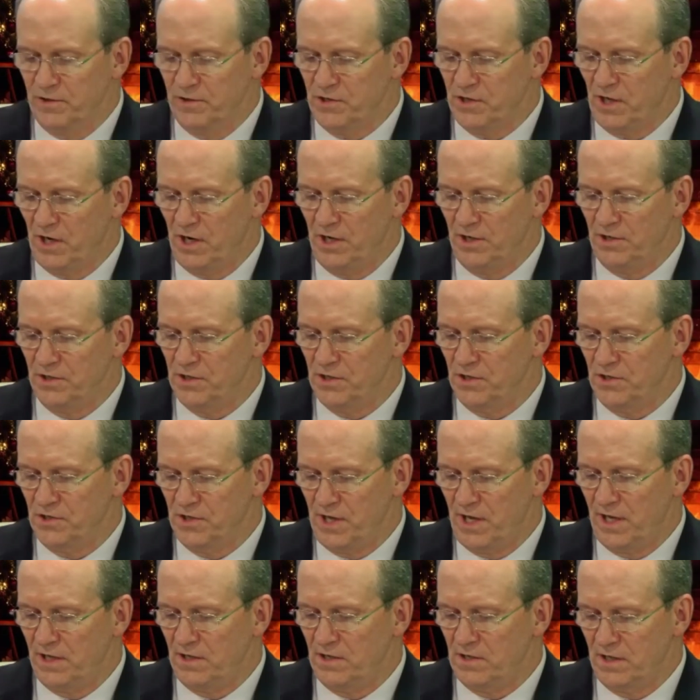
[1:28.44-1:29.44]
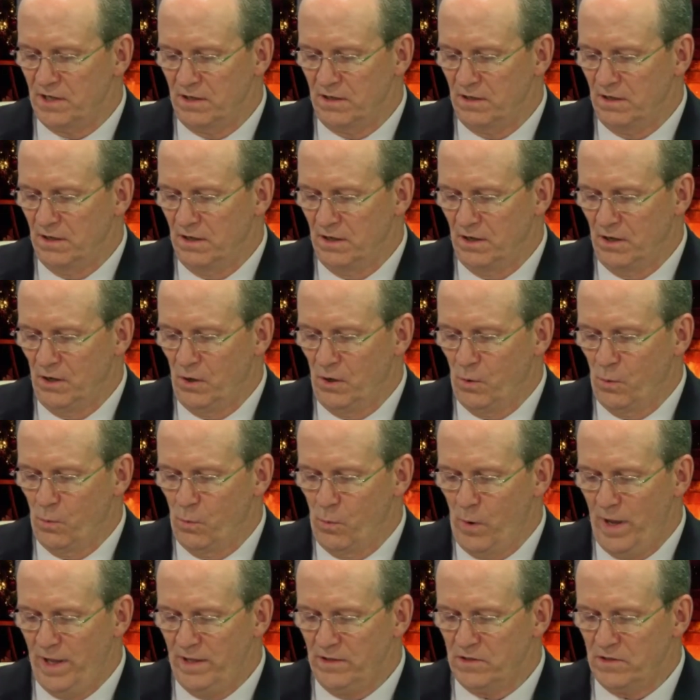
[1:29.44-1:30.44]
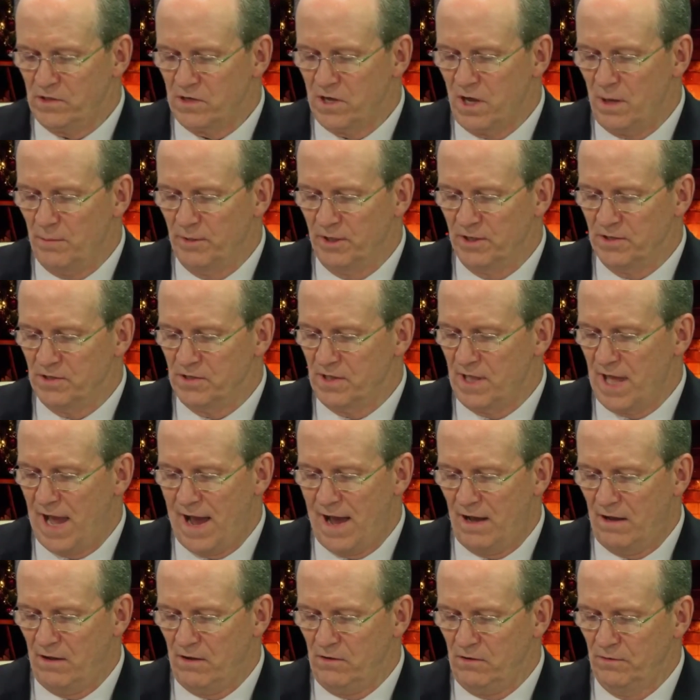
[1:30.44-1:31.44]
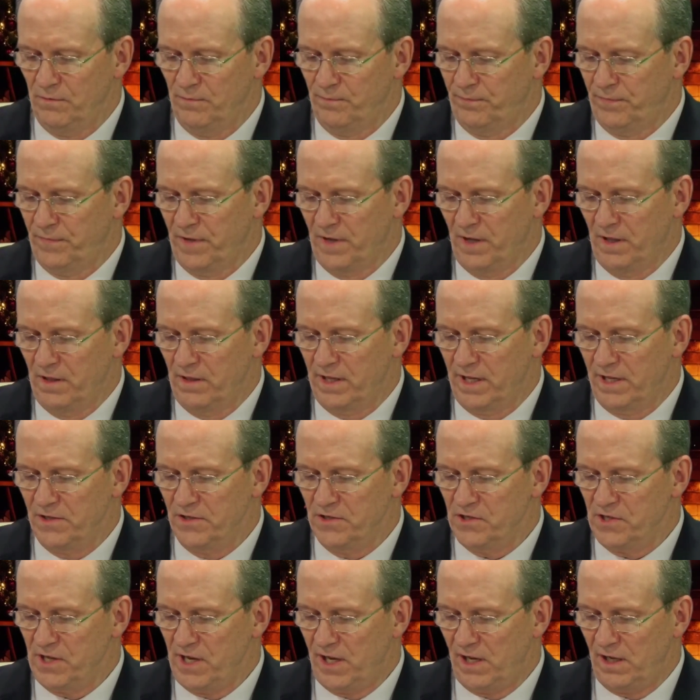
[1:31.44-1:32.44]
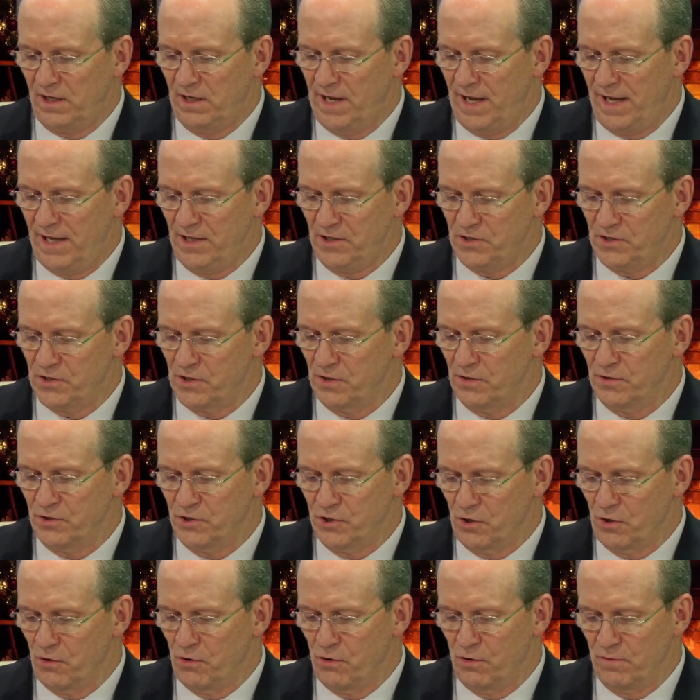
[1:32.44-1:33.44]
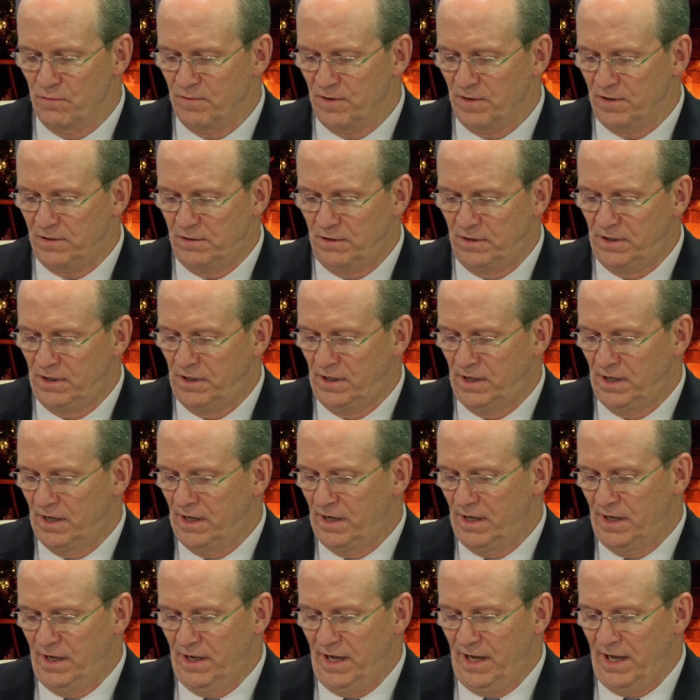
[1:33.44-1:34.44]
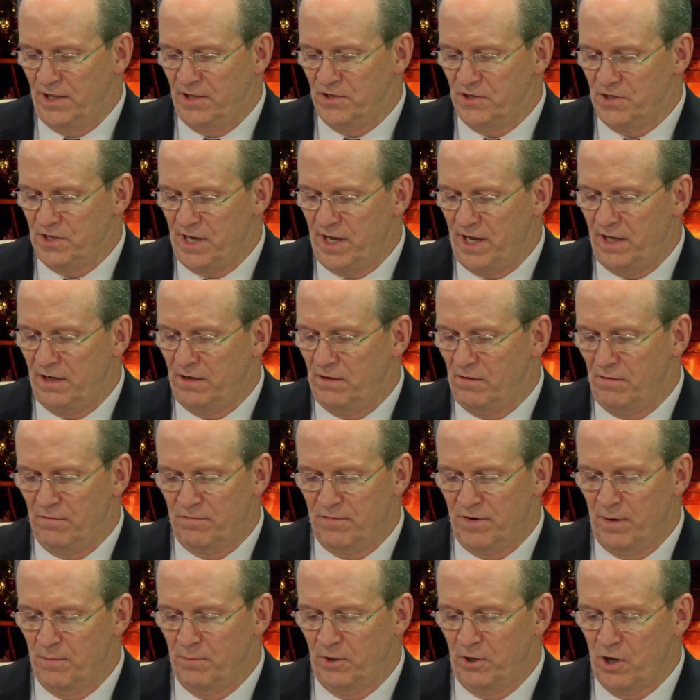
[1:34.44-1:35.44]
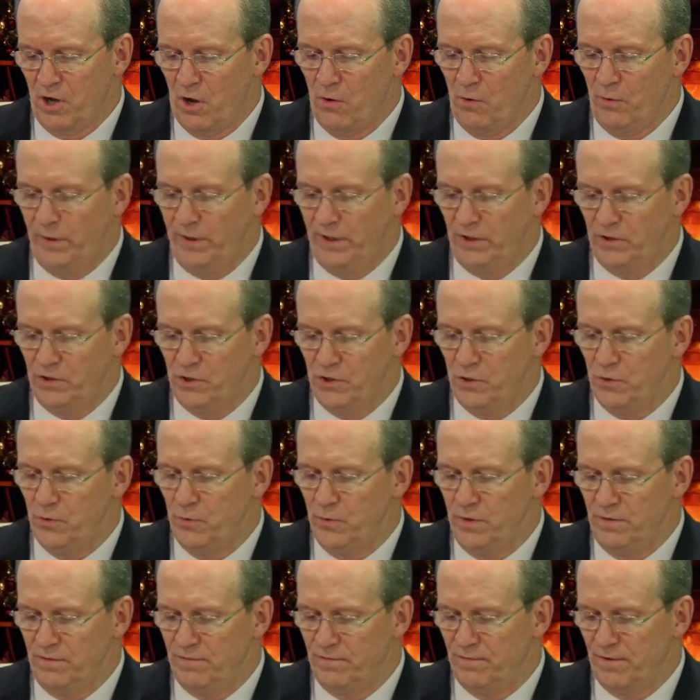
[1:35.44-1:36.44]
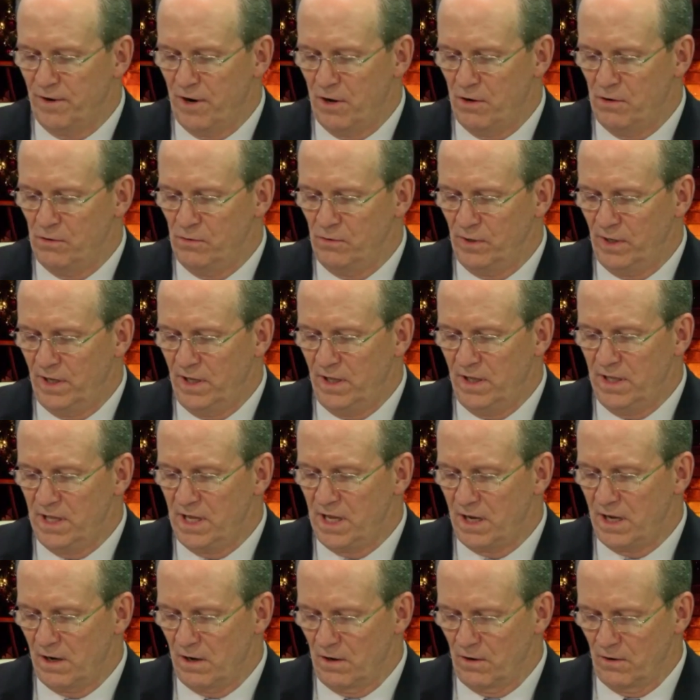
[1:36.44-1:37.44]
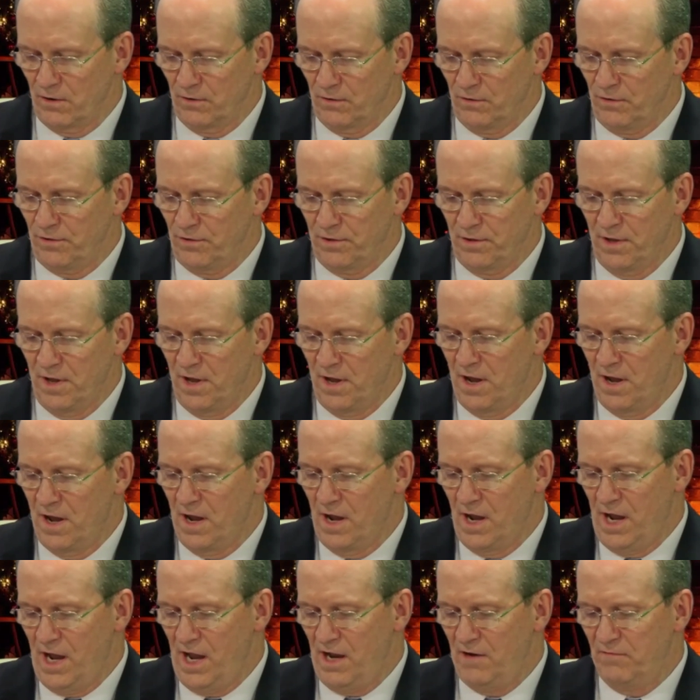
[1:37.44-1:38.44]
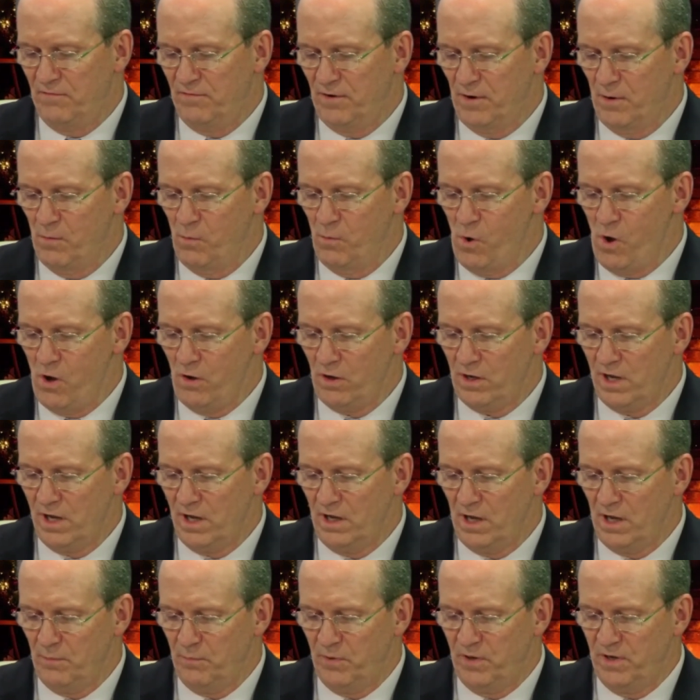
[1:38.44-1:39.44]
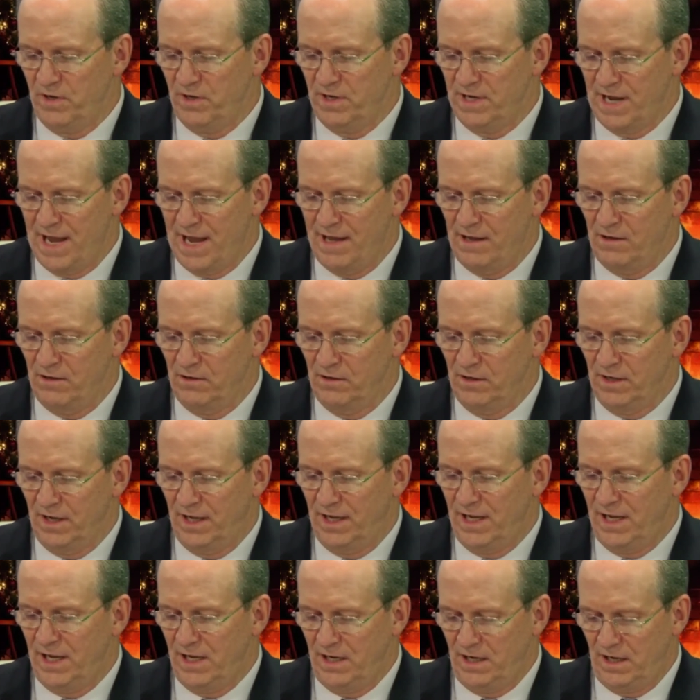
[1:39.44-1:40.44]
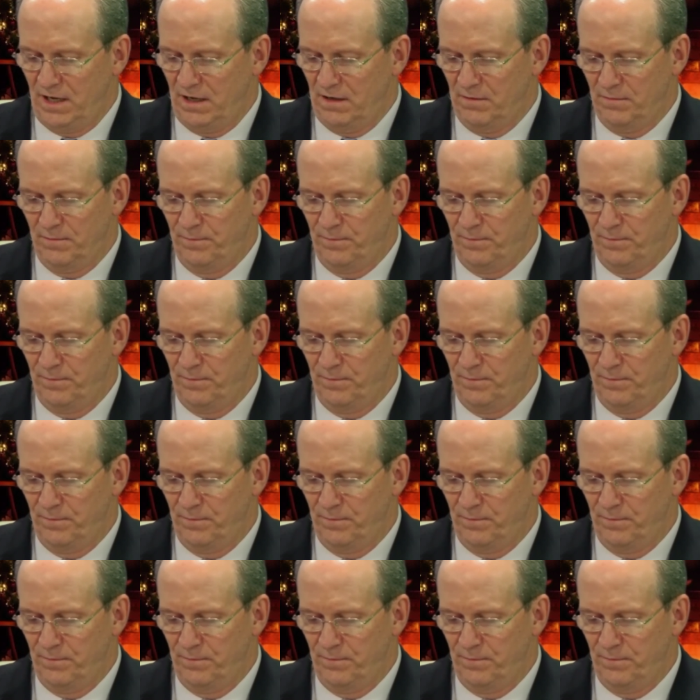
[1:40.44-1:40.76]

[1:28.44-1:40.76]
said unto Satan, "Whence comest thou?" Then Satan answered Jehovah and said, "From going to and fro in the earth, and from walking up and down in it."